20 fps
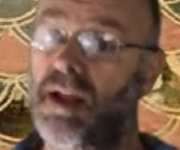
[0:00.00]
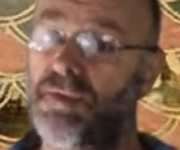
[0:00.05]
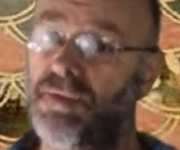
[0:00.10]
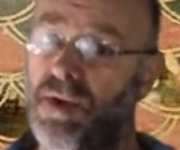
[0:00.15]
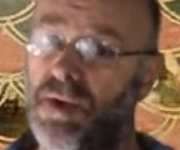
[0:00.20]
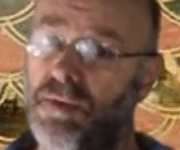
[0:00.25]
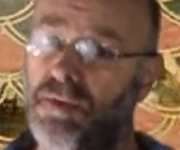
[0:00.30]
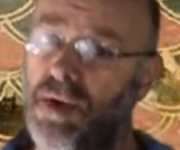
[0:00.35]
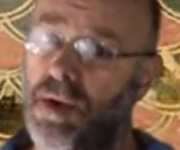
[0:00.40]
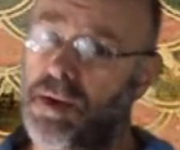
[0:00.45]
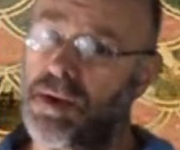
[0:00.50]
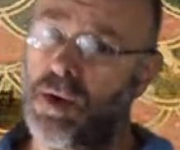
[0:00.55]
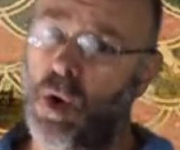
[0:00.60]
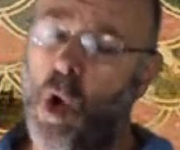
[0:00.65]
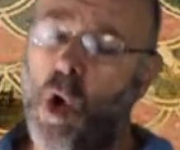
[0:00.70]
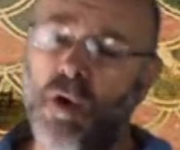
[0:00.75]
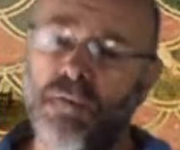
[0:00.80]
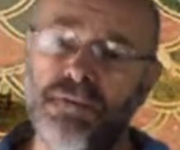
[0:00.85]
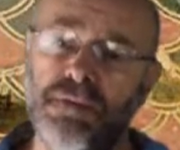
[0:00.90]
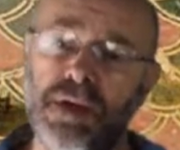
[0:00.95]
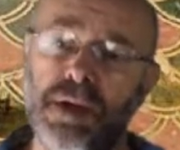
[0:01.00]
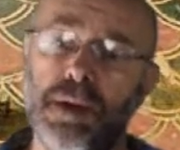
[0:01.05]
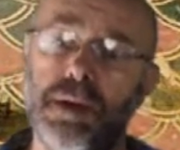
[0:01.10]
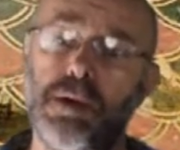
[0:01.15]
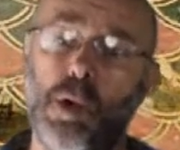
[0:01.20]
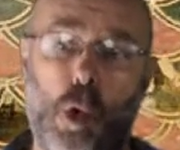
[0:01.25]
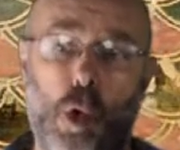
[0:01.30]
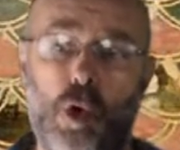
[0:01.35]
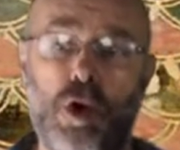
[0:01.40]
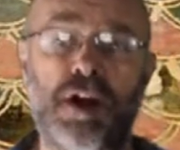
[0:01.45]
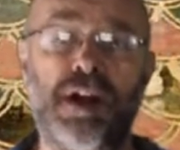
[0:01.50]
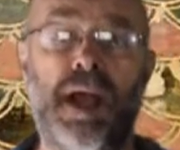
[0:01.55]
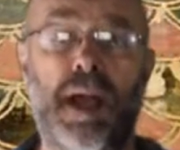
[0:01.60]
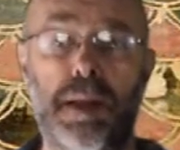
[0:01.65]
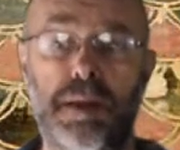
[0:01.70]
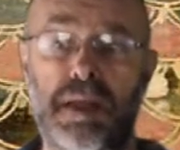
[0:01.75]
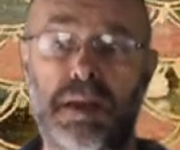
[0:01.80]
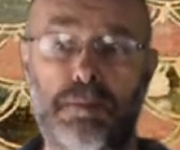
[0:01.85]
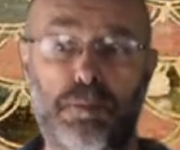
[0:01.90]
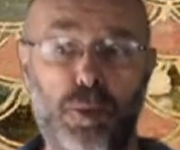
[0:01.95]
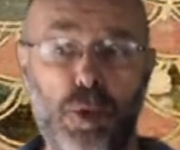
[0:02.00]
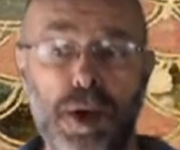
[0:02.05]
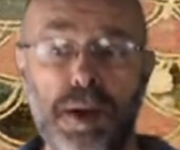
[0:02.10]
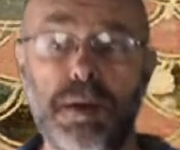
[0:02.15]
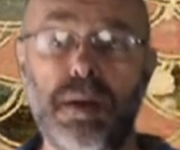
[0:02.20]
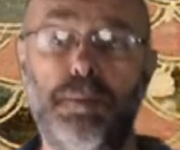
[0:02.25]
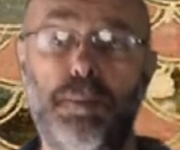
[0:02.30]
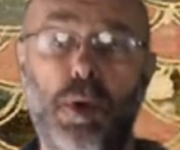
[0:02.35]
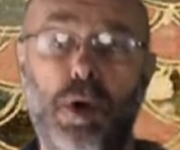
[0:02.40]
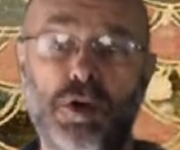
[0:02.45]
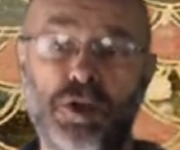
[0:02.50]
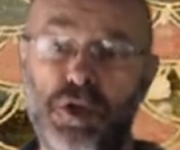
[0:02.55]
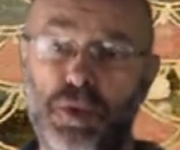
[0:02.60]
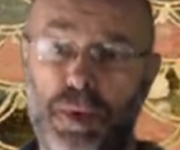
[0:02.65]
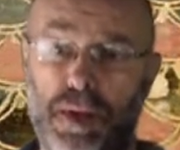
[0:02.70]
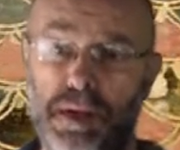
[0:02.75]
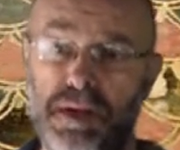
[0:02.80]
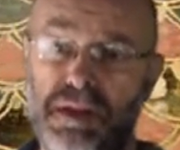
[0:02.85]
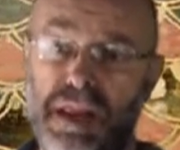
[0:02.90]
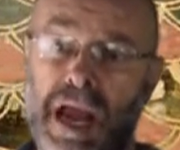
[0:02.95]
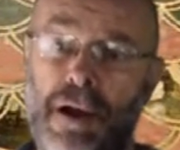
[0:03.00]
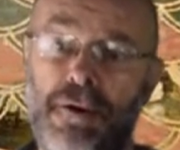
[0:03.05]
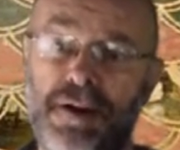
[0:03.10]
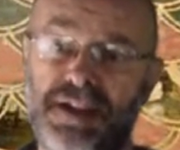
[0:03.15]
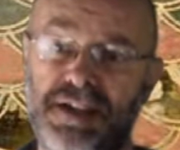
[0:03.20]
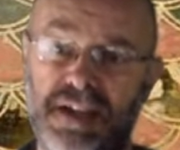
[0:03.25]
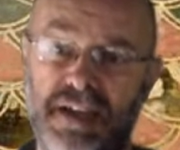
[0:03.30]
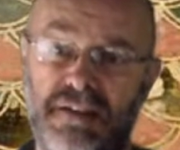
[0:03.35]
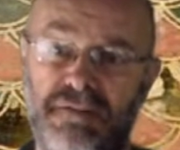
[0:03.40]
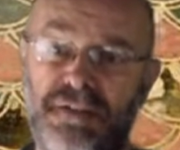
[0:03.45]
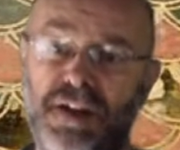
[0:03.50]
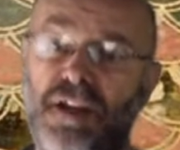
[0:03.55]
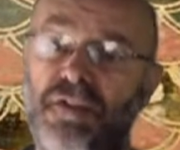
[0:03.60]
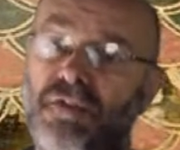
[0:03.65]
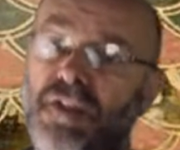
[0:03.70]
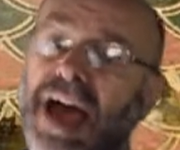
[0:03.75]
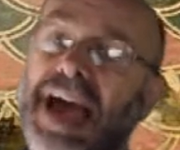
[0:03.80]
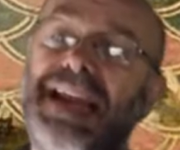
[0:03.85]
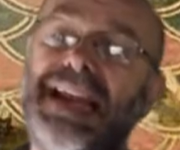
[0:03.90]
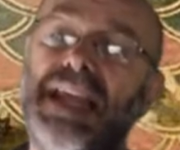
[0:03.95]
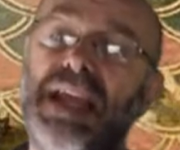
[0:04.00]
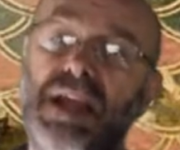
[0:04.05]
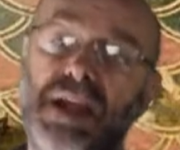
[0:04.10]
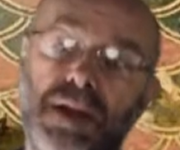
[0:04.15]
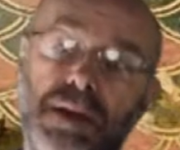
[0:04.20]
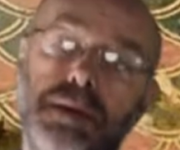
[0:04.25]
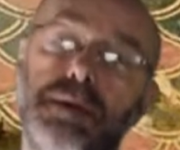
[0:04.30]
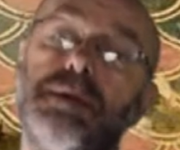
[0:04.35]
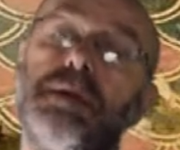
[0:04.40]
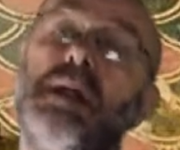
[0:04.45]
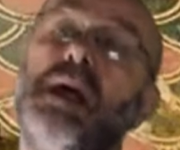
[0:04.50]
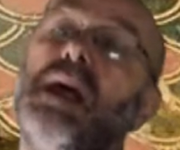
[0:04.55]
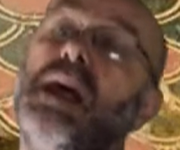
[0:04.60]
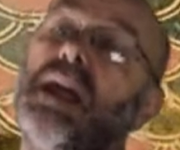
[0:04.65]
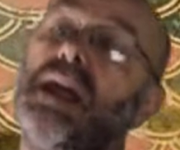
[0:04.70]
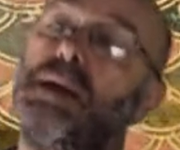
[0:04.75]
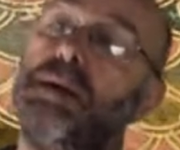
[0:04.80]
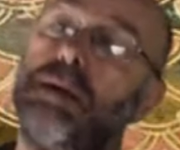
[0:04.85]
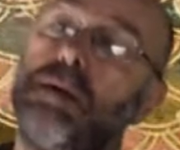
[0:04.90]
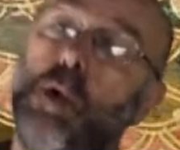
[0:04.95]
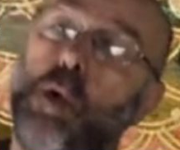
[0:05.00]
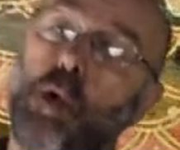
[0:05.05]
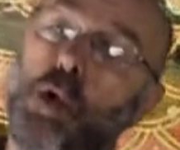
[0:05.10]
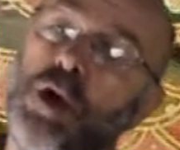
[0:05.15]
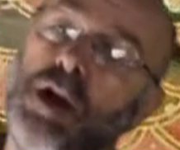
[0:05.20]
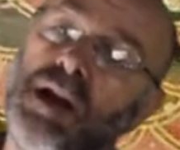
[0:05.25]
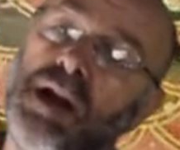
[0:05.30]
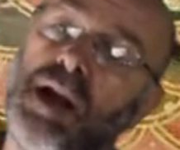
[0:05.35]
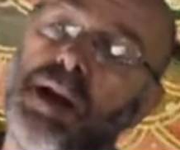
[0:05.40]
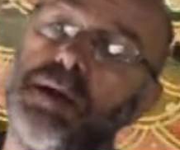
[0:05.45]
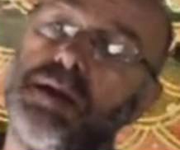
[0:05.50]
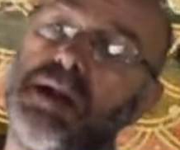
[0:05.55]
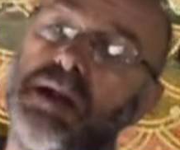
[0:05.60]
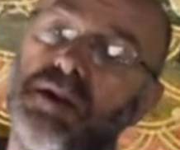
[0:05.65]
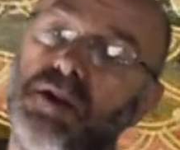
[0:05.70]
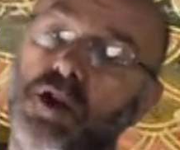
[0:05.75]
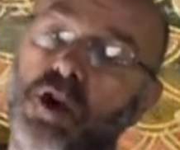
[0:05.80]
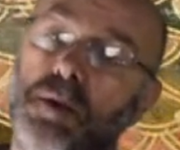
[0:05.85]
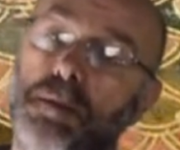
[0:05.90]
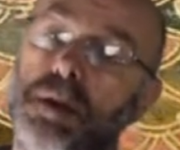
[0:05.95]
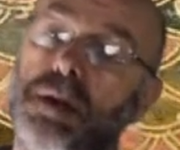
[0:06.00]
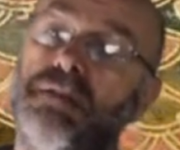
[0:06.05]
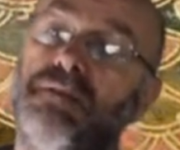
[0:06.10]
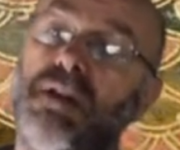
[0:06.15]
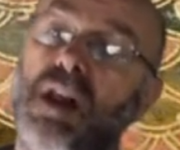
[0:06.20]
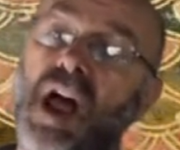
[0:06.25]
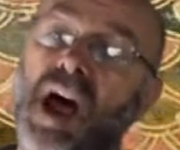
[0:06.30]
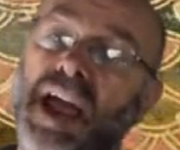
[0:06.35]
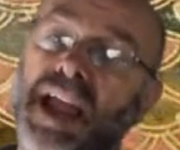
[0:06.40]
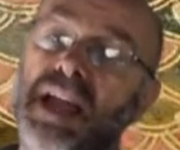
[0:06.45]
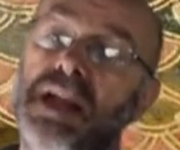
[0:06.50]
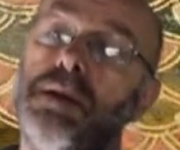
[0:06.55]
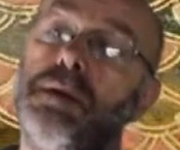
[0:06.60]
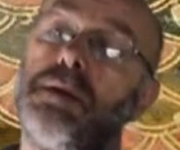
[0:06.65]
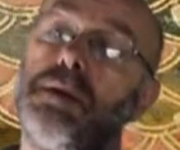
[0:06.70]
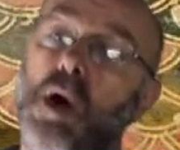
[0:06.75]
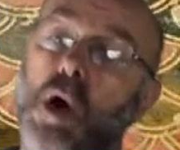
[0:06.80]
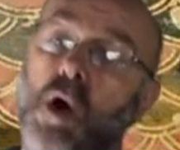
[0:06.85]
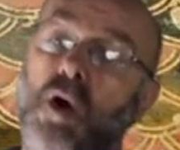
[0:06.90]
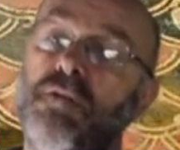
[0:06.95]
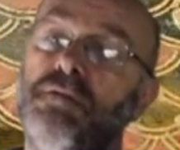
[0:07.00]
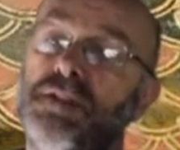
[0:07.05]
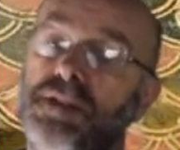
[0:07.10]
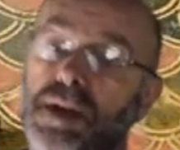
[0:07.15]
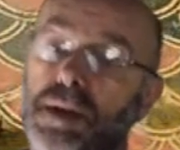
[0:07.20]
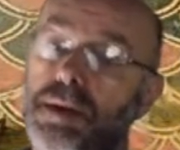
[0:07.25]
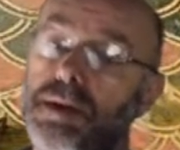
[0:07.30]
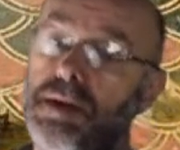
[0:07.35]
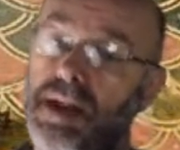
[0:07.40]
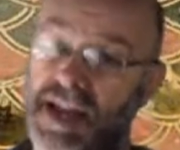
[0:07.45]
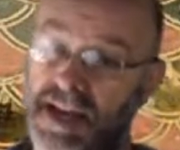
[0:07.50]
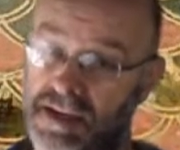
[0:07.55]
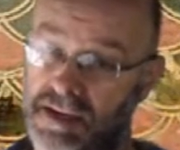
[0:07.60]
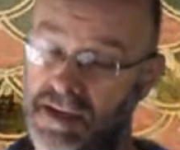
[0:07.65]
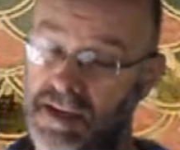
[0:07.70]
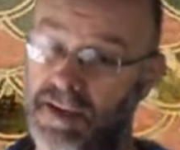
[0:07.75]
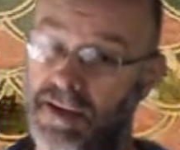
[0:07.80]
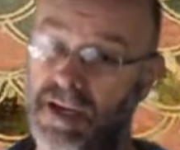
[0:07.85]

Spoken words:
There's an obvious organizing principle to his narrative, and that is it's organized in terms of lines of descent.